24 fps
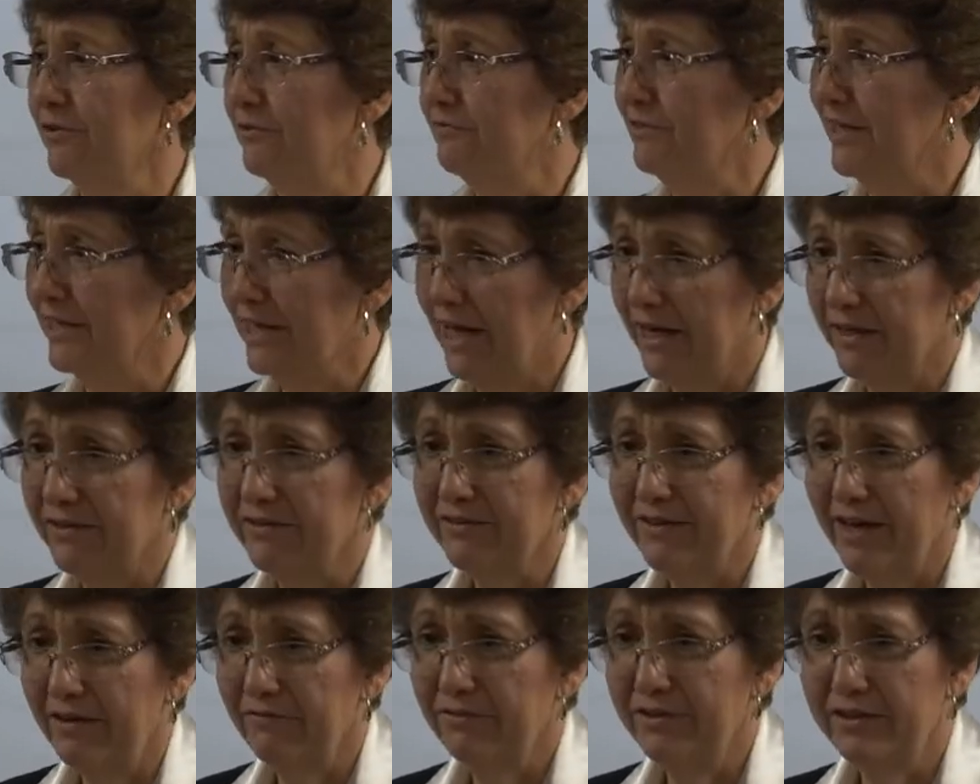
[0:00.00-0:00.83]
So if they
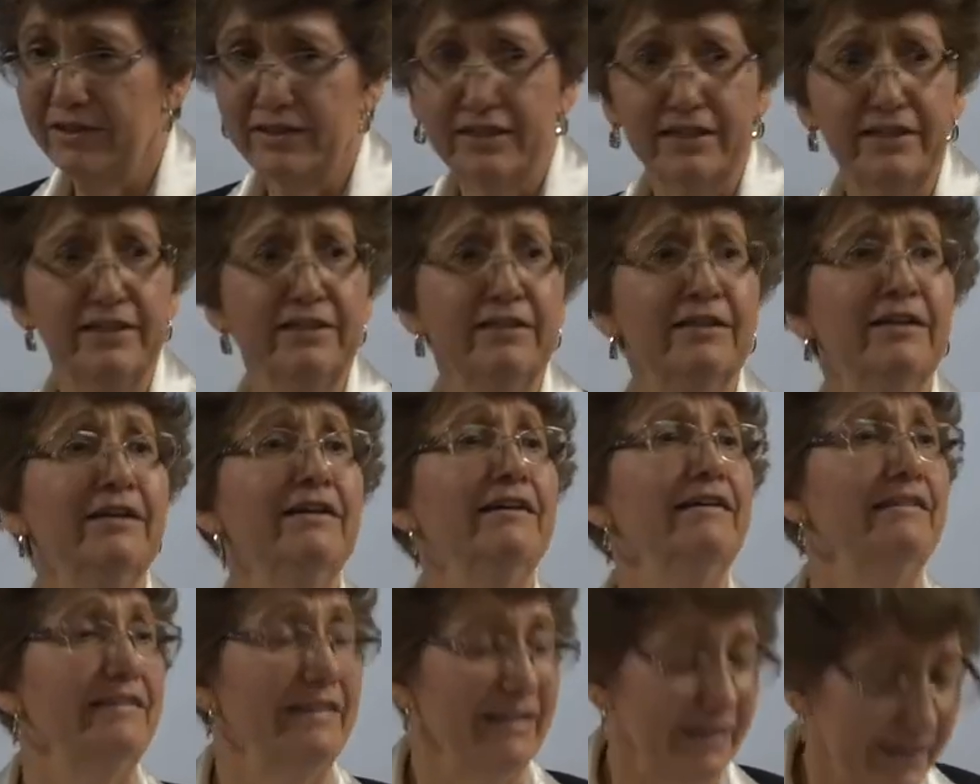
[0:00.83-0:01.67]
got a
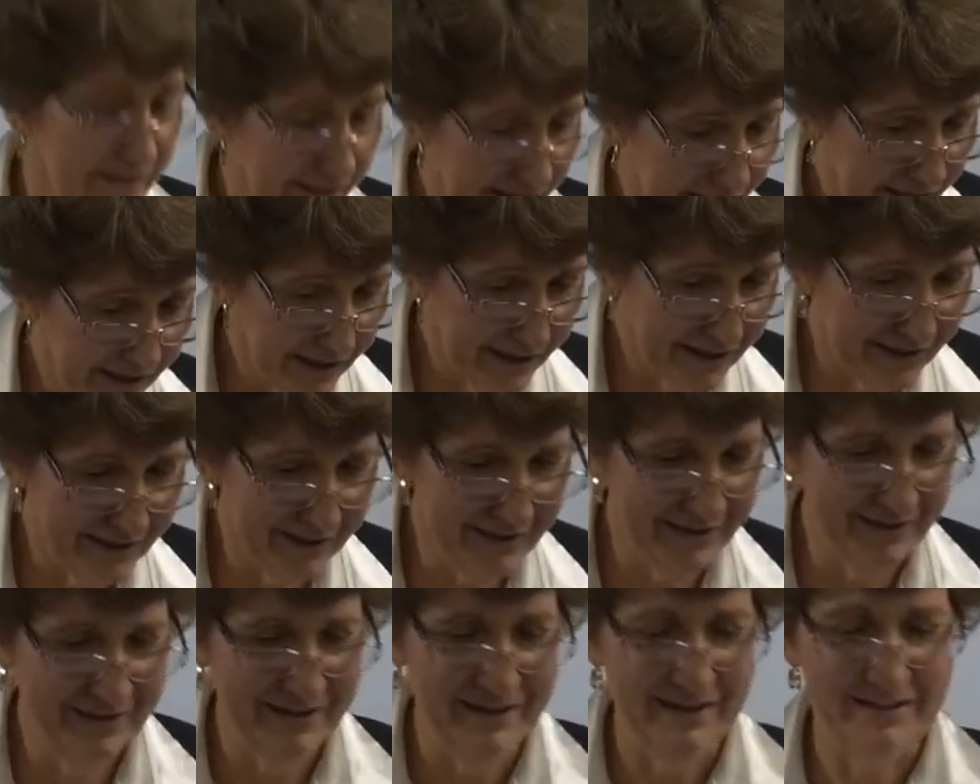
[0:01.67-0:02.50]
70,
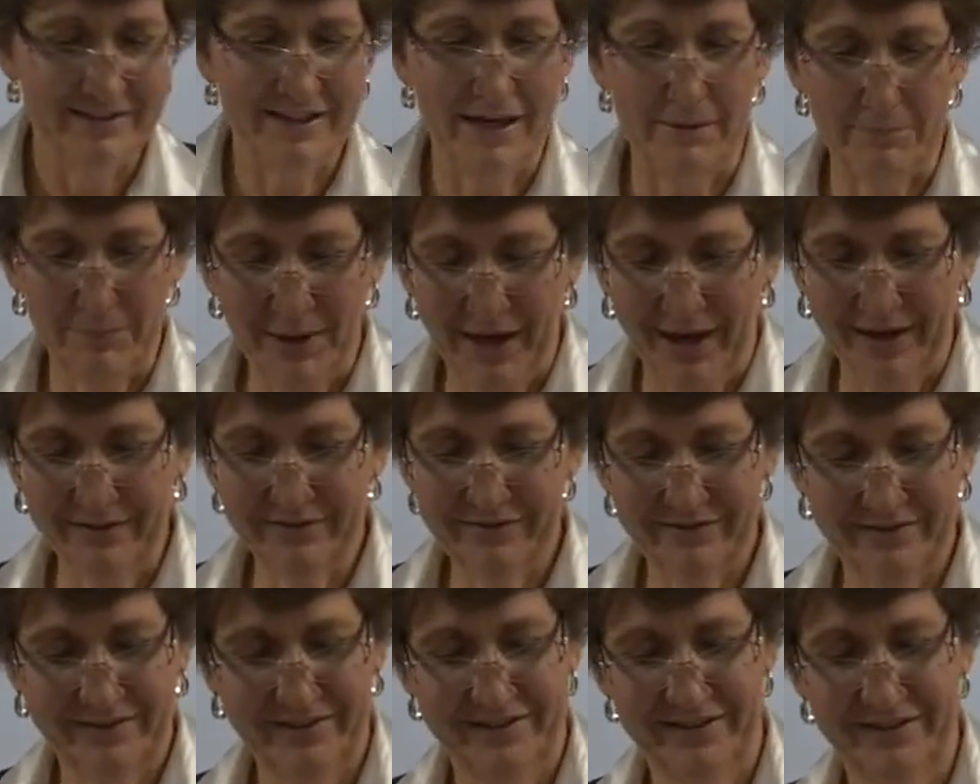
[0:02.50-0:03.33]
they
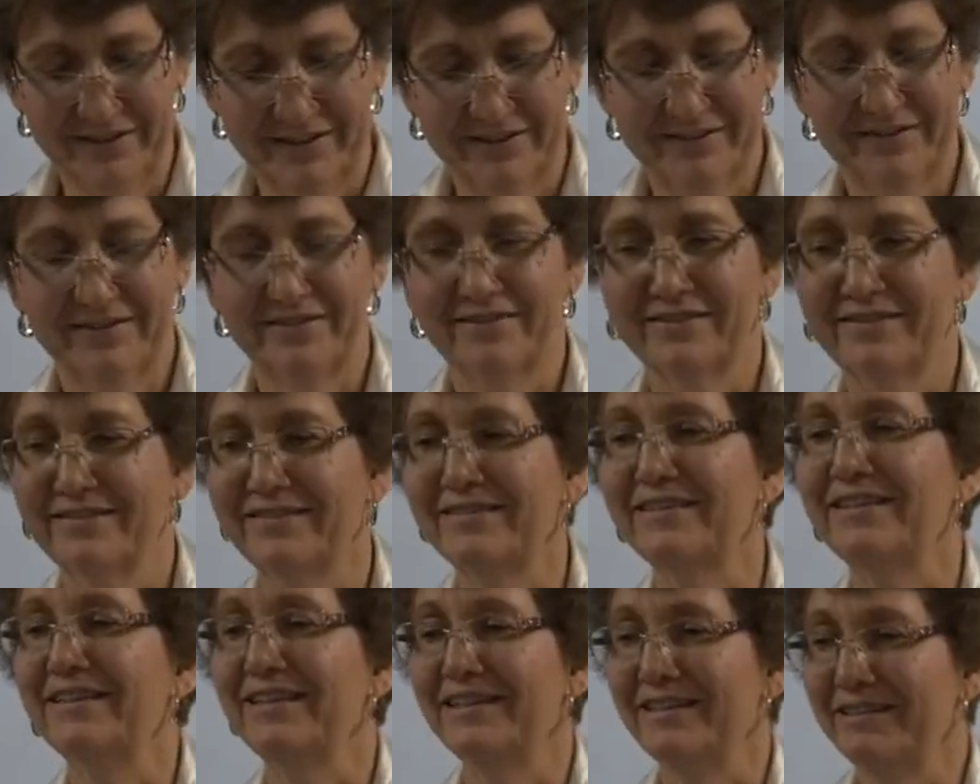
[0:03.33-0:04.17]
passed the
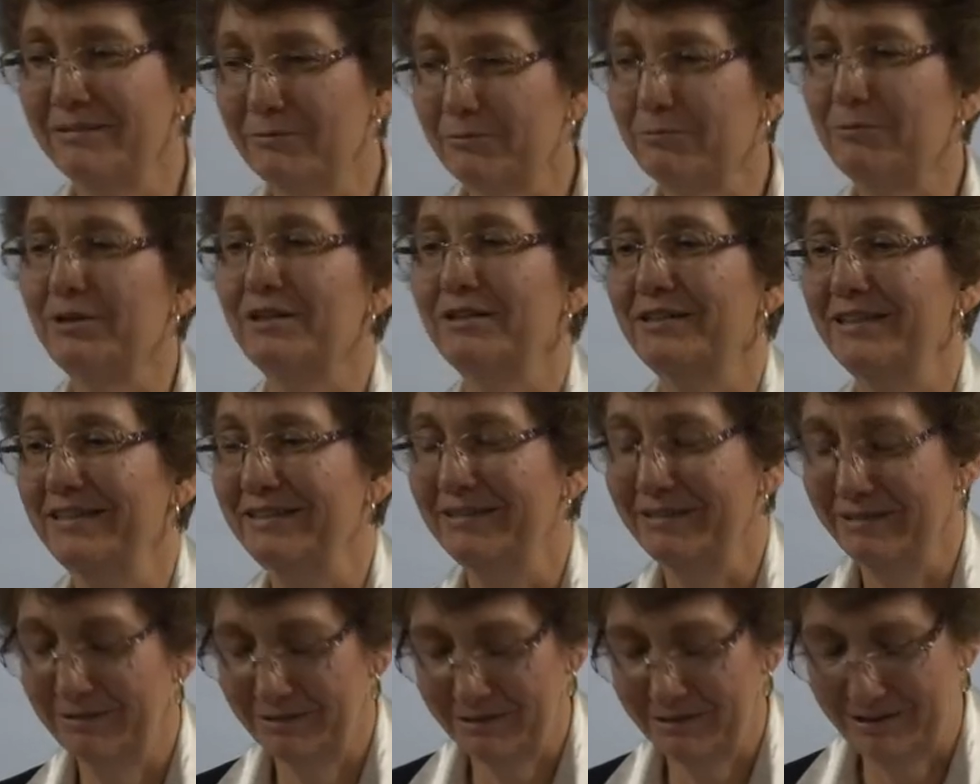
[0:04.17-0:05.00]

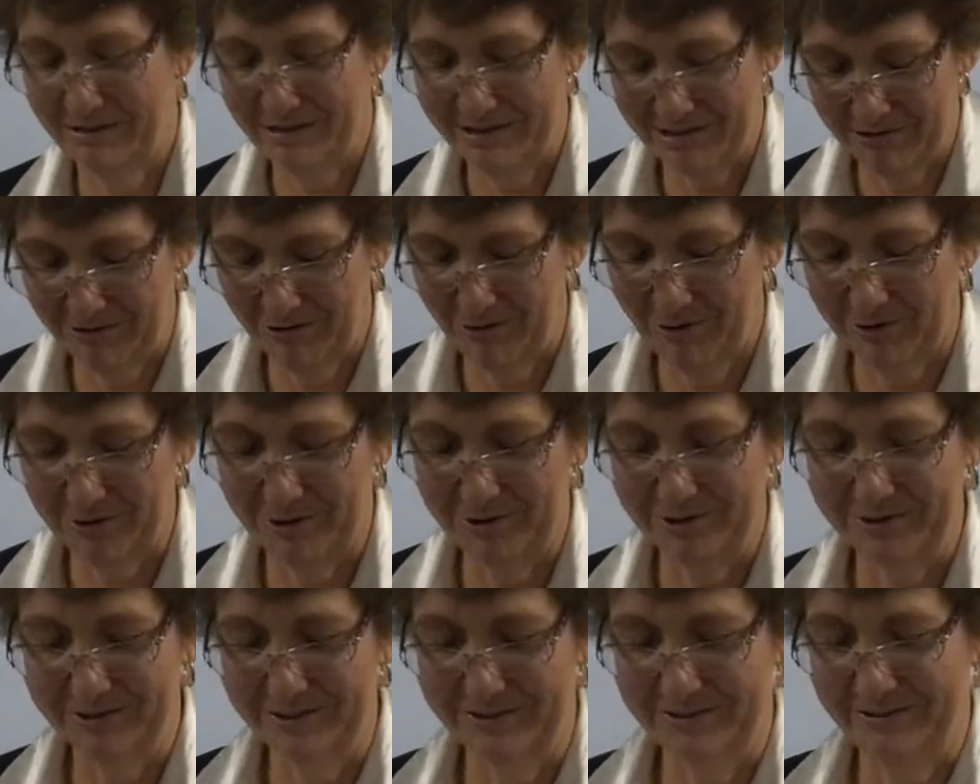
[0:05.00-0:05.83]
written
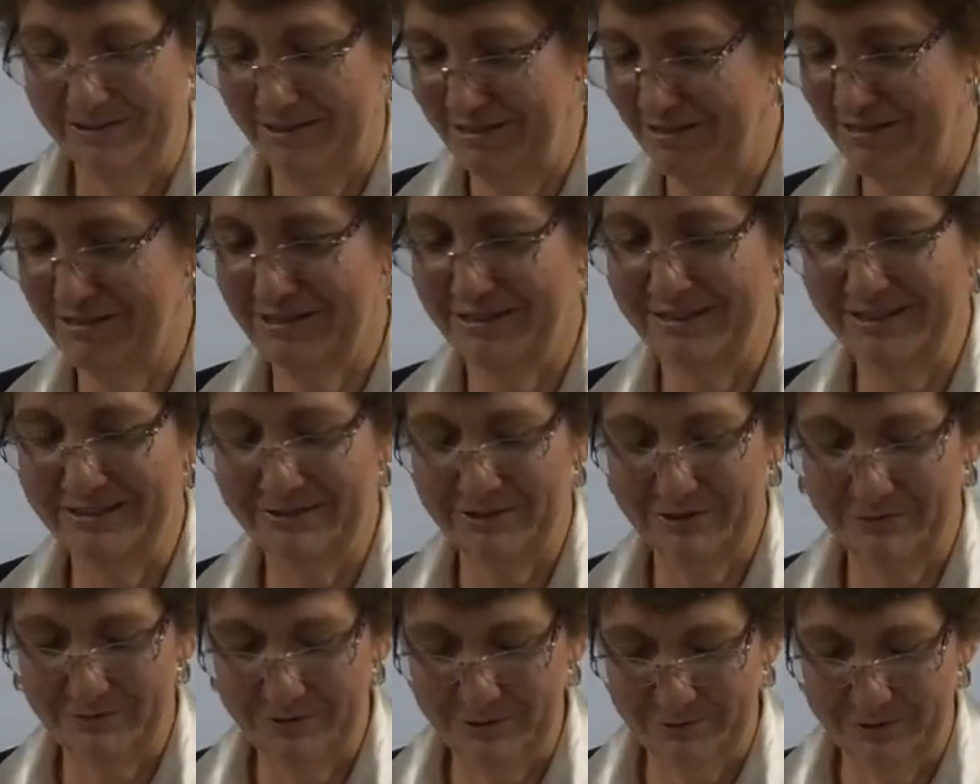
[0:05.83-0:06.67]
oral
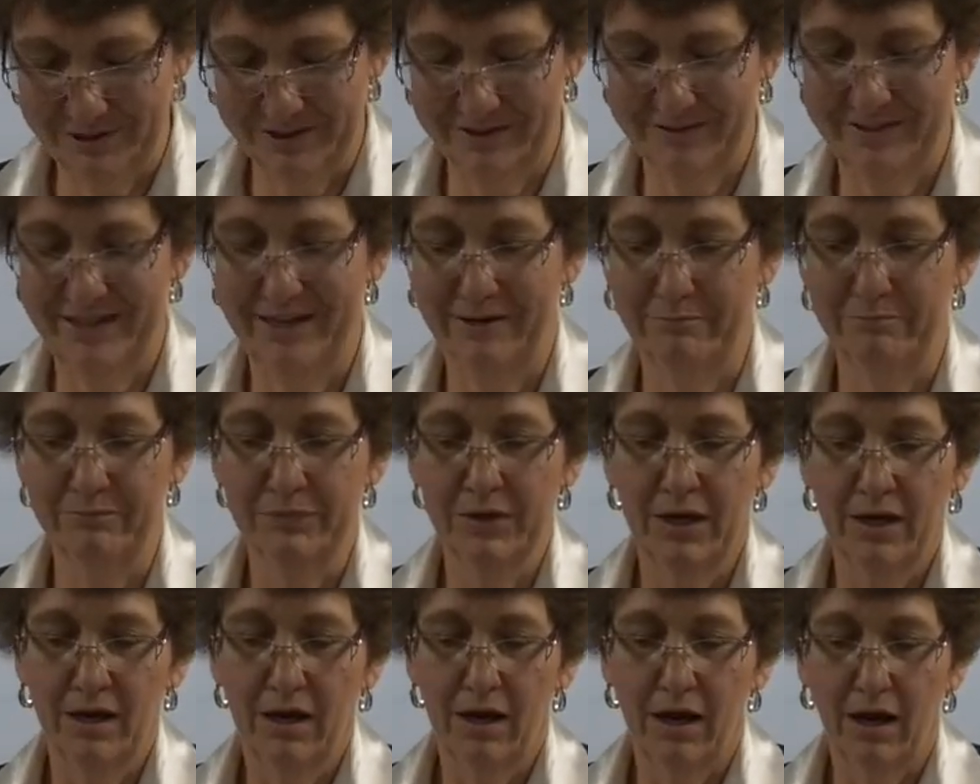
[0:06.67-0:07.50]
interview
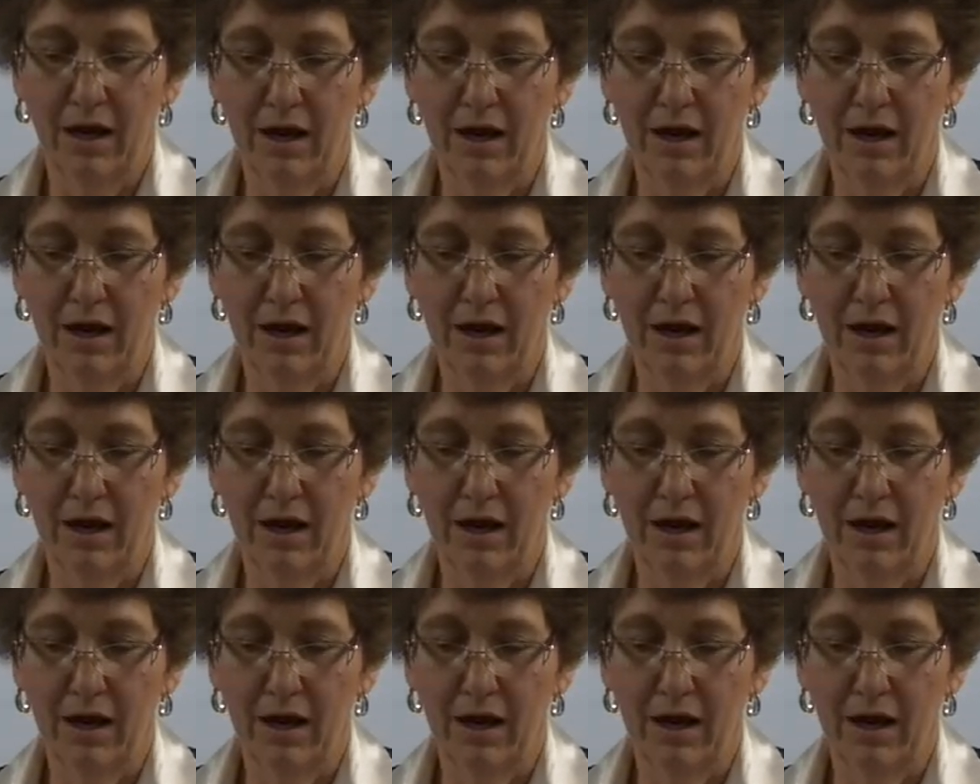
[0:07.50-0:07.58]
exam.